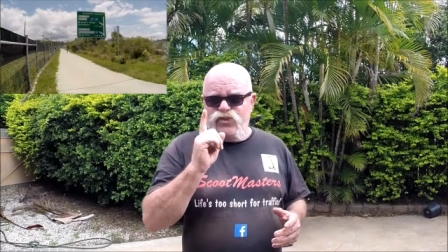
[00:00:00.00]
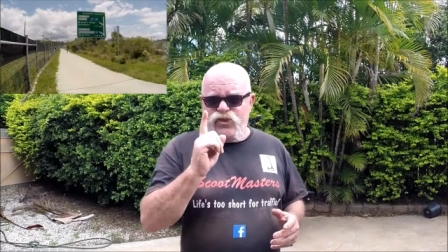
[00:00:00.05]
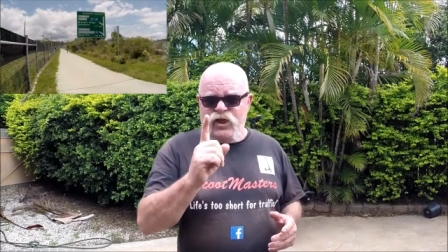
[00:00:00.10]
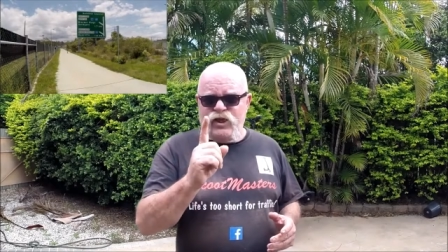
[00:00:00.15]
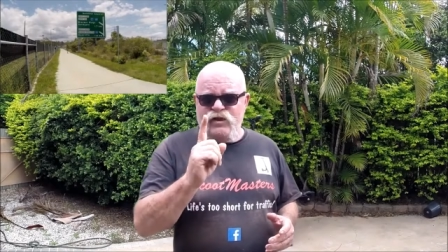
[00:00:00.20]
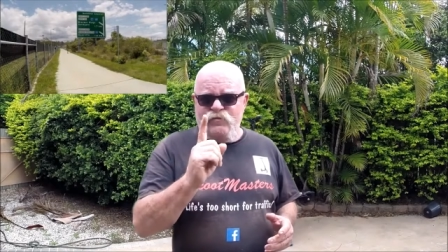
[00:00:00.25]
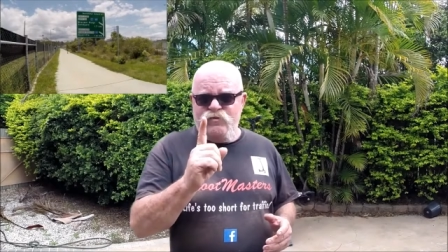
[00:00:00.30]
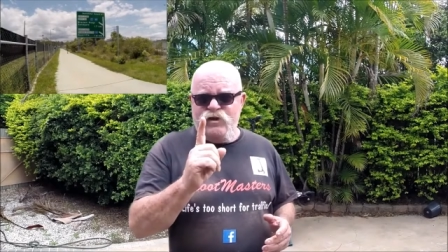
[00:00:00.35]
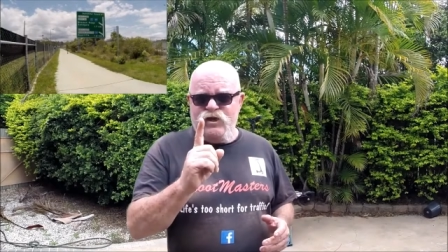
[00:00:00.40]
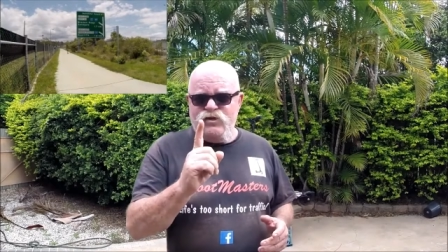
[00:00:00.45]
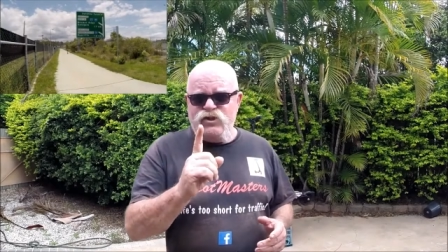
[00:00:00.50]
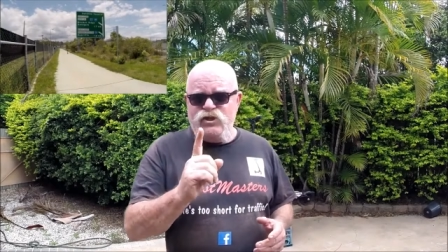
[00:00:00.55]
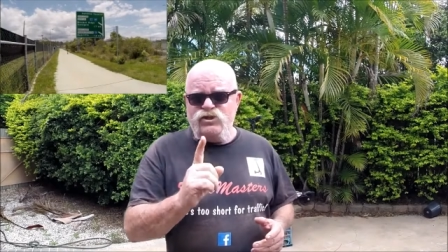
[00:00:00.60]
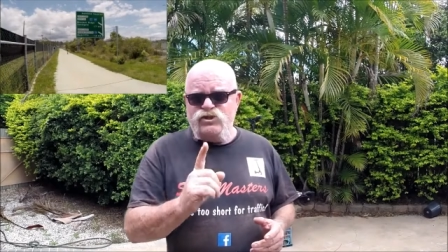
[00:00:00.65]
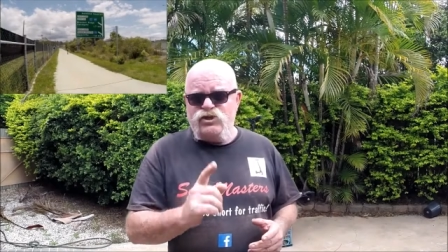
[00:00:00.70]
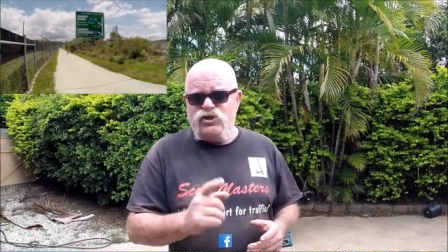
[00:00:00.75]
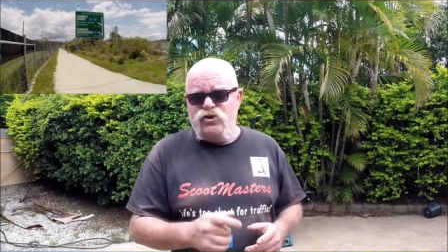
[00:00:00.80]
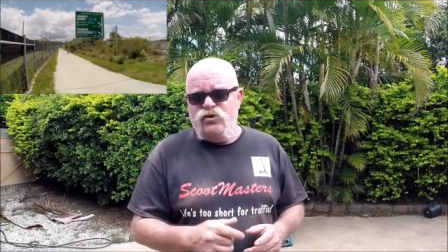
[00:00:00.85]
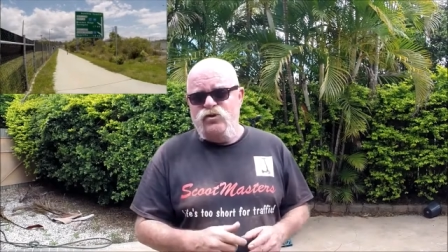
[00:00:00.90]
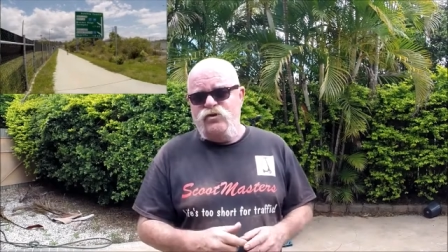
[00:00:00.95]
thing about this
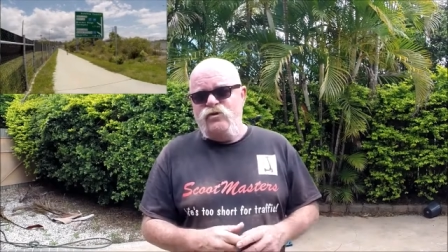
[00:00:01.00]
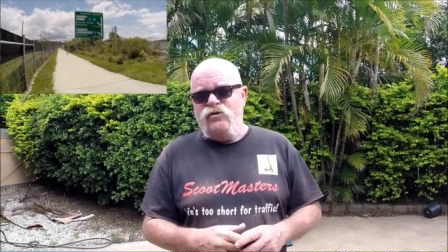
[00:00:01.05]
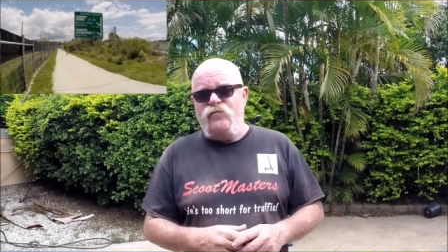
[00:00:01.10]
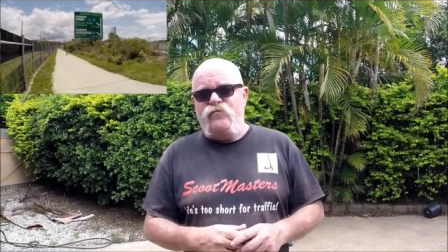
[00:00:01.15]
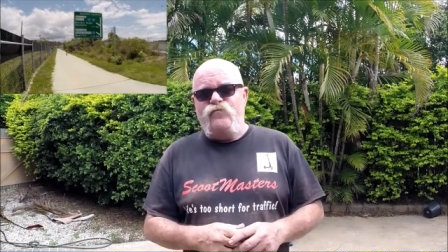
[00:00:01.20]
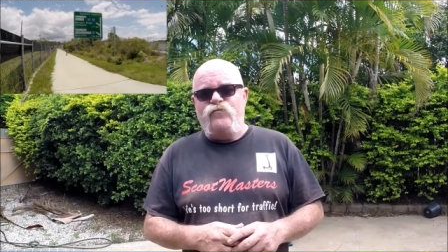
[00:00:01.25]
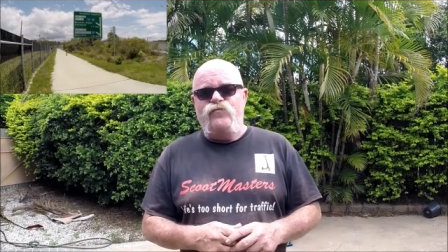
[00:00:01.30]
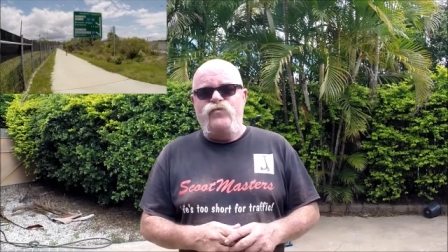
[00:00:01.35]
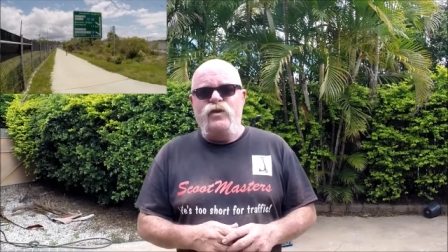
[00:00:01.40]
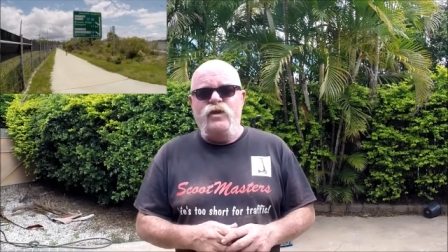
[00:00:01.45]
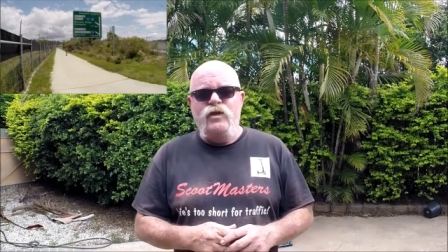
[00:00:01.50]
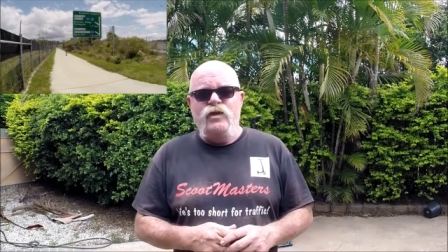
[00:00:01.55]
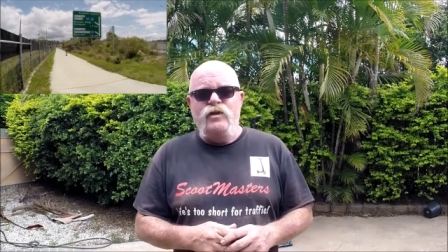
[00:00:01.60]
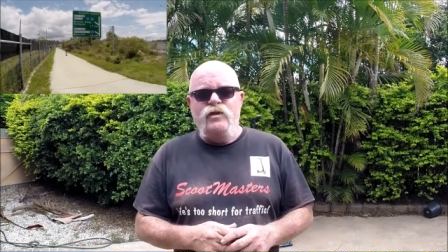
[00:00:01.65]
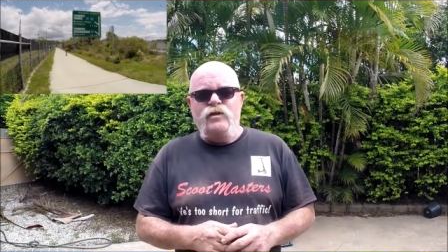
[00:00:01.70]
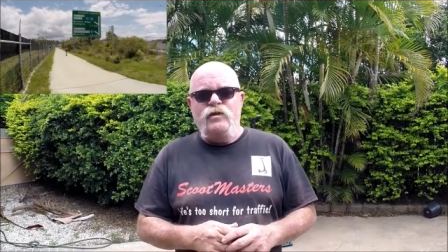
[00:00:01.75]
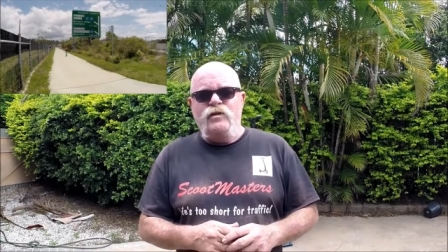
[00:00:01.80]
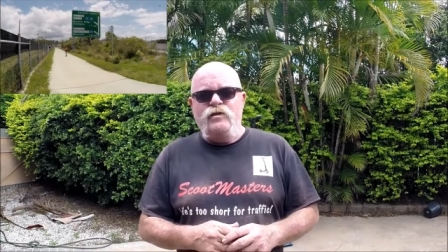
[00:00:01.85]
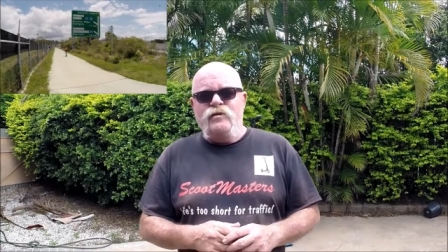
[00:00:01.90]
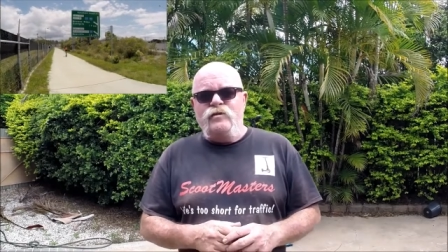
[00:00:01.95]
scoot,
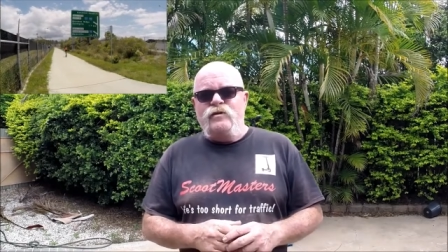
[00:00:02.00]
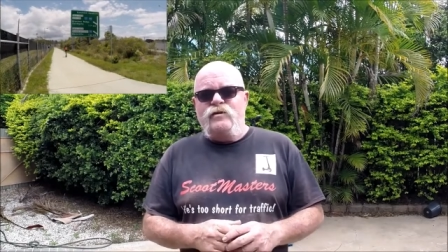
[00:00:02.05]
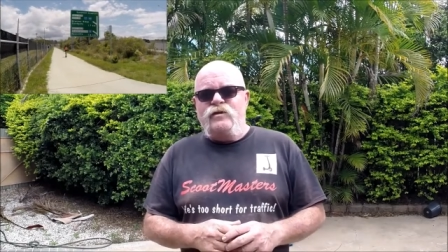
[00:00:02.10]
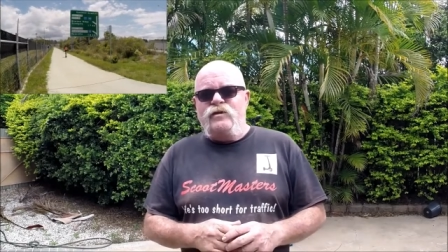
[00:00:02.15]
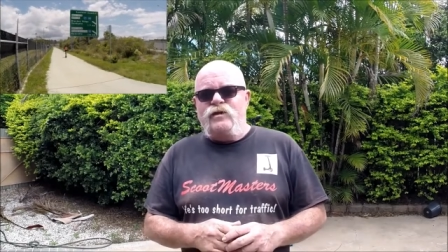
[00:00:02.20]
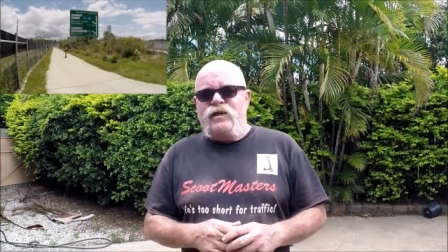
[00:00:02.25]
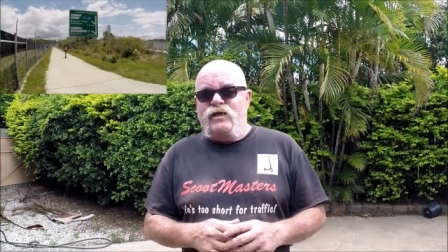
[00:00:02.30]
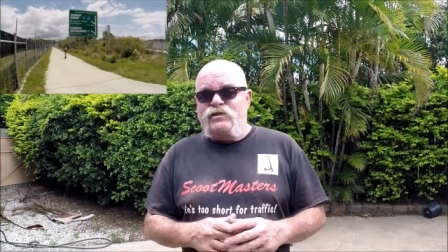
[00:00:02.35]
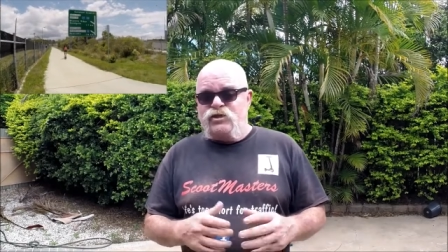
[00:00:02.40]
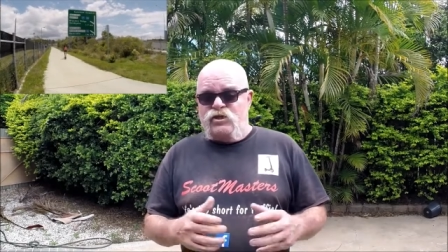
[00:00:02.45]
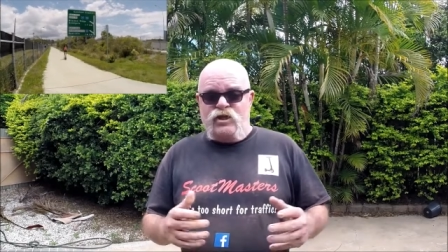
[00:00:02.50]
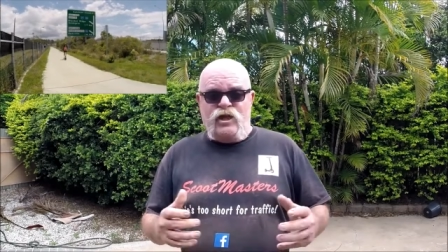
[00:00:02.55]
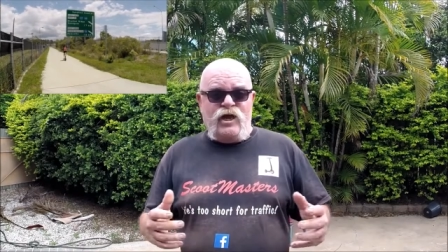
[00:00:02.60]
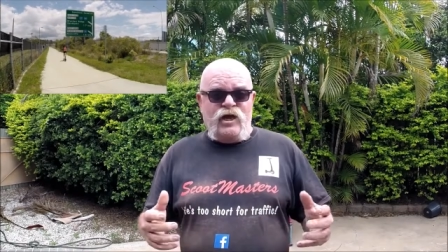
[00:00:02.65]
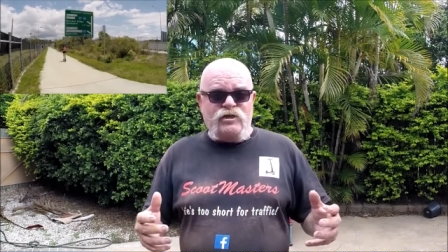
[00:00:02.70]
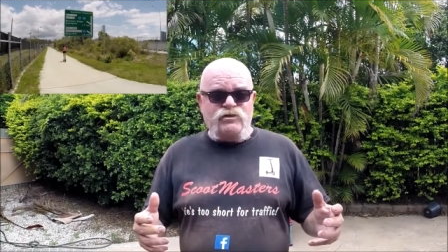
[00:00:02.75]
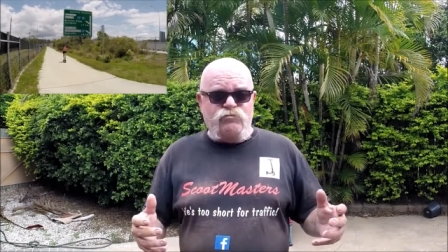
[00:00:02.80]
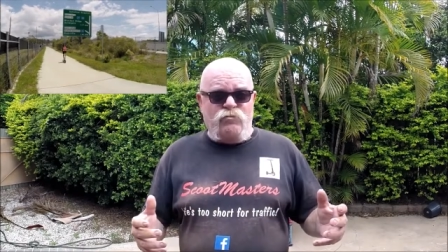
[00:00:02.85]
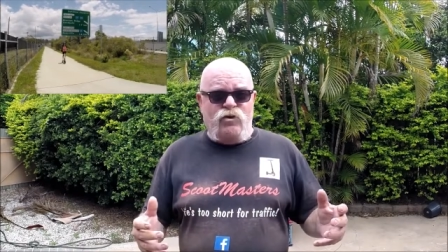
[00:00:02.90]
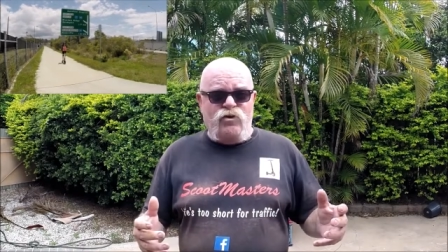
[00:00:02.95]
as a
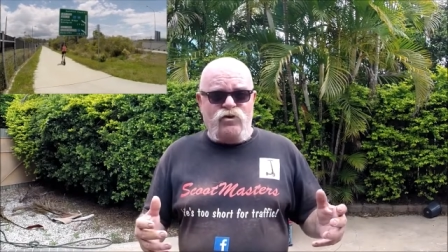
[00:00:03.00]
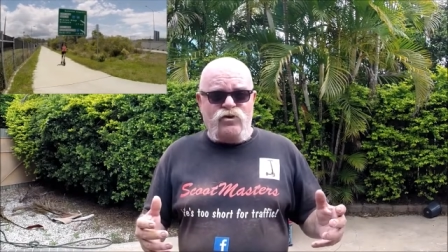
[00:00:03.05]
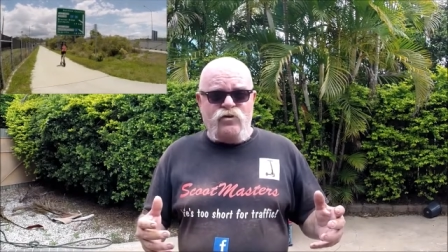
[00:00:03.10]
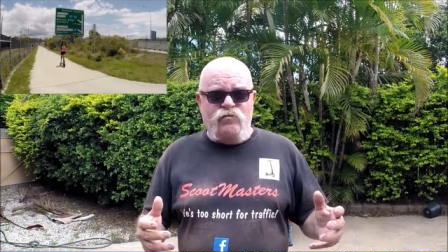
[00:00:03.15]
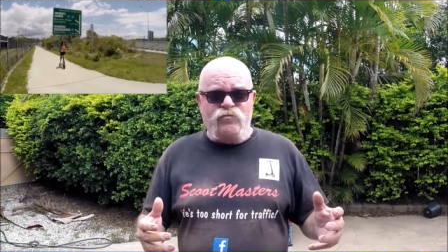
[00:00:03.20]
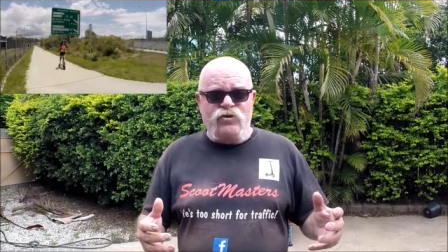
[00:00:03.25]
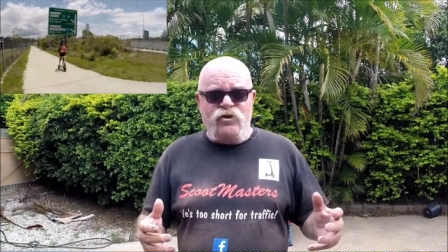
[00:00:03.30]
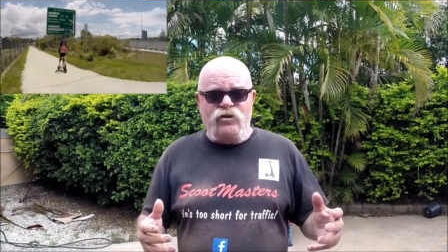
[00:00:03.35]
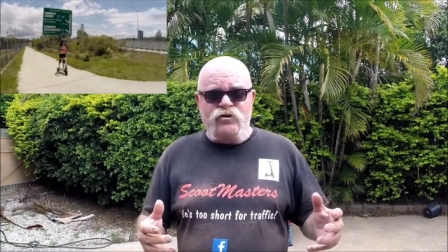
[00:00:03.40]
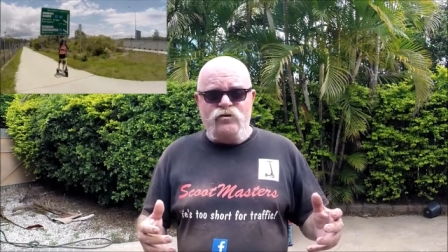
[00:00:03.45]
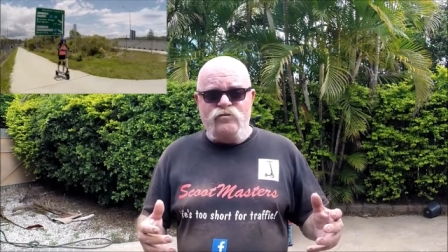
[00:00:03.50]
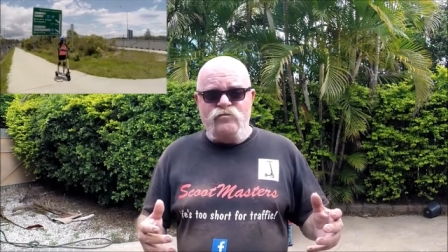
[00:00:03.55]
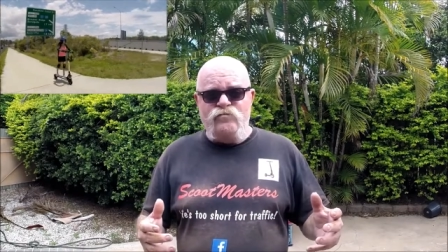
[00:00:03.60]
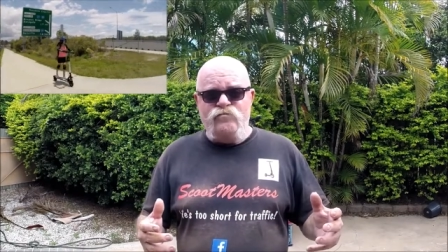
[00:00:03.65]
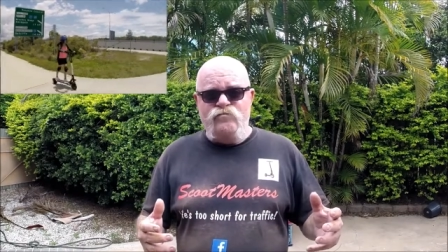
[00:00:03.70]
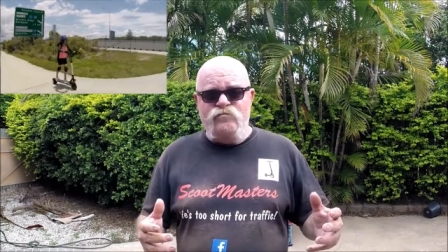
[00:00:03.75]
last mile commute,